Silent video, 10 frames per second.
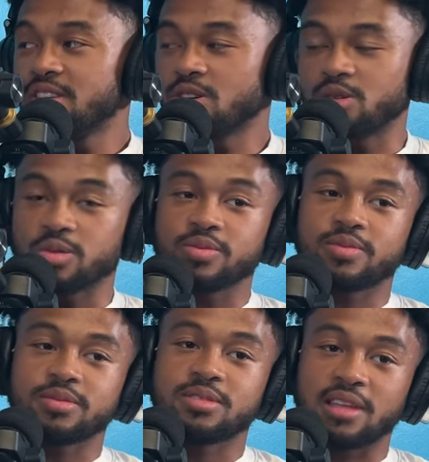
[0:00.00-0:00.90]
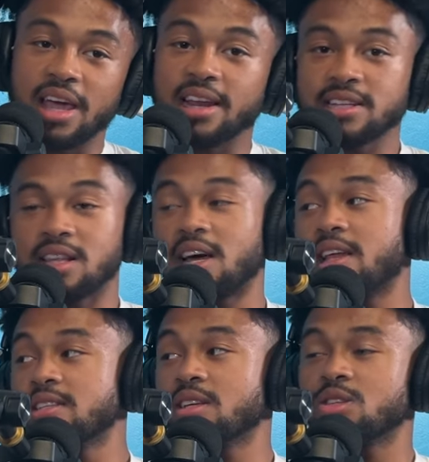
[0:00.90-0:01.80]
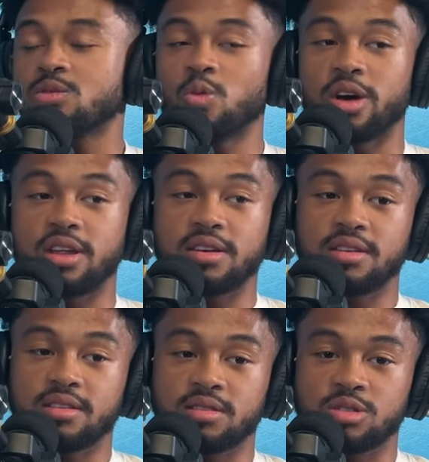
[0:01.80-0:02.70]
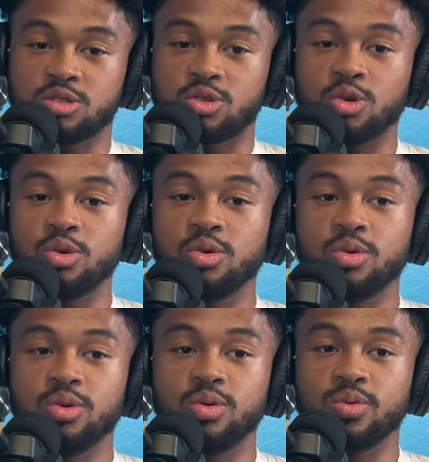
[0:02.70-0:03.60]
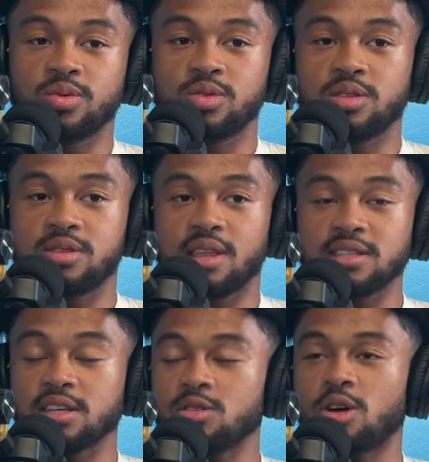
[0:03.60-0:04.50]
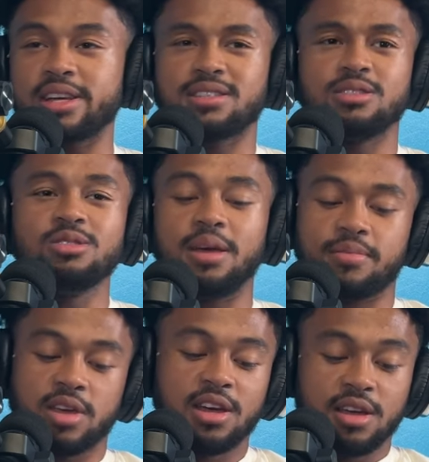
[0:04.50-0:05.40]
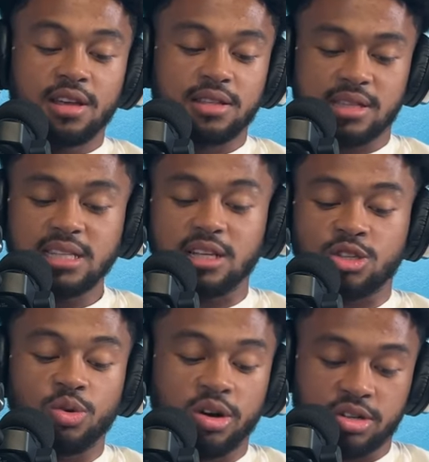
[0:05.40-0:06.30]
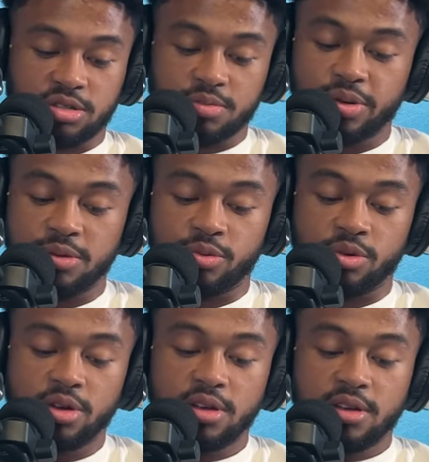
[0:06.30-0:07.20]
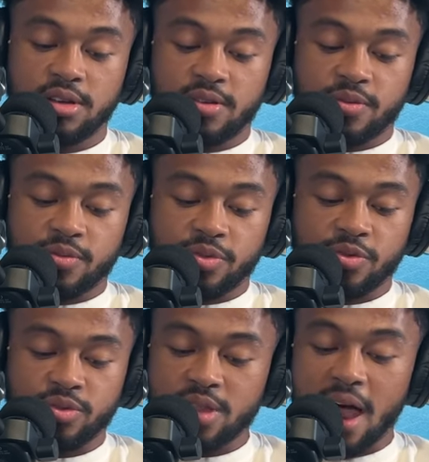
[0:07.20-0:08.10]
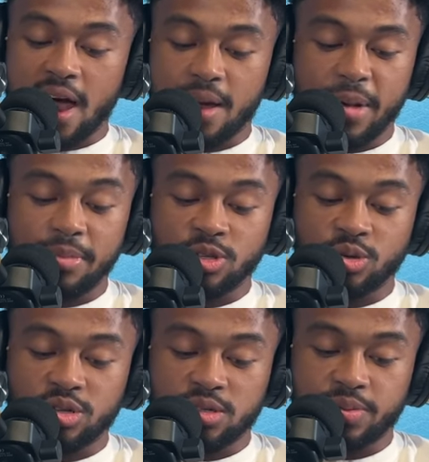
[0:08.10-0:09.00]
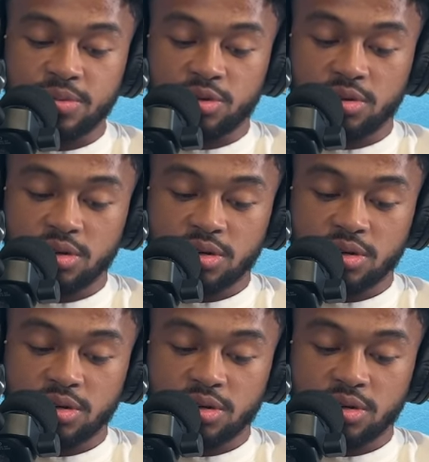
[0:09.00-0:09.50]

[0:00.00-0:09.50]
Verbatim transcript: So, dang, that's a lot. That's like what two. That's like no. That's you can't. That's not two hundred people. Nah, that might be two hundred people.